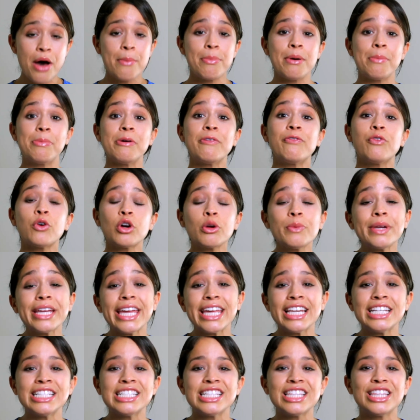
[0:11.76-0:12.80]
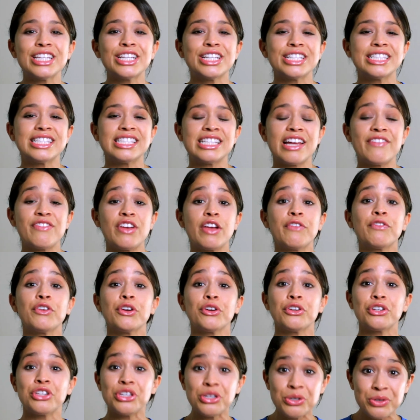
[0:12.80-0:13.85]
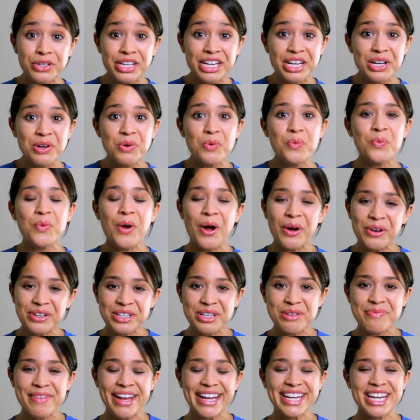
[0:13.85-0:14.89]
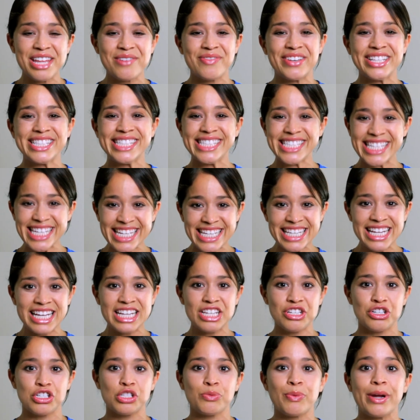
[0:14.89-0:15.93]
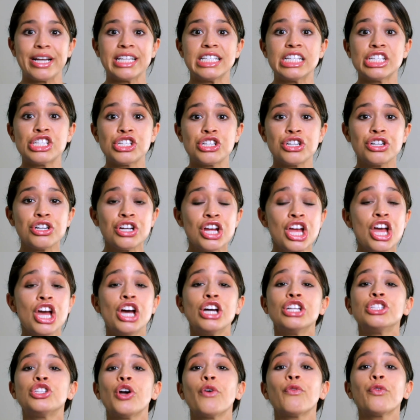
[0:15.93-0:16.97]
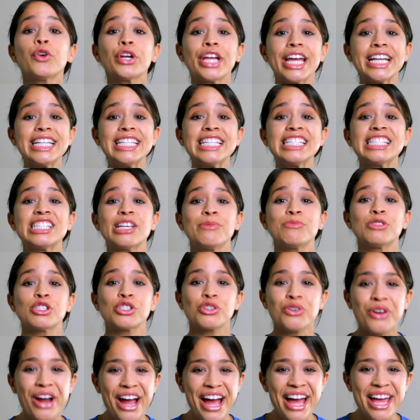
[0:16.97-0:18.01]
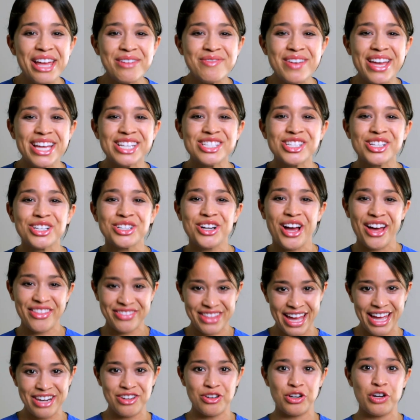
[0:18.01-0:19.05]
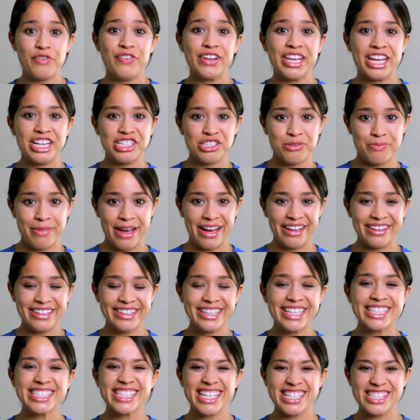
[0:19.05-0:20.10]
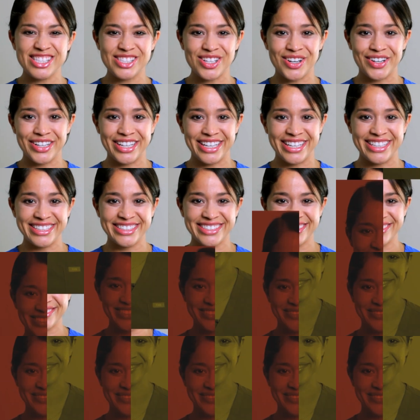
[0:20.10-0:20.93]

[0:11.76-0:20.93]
But before we get into the good stuff, if you're new here, welcome. My name is Tina, nurse practitioner. Don't forget to subscribe and turn on that notification bell. Let's get started.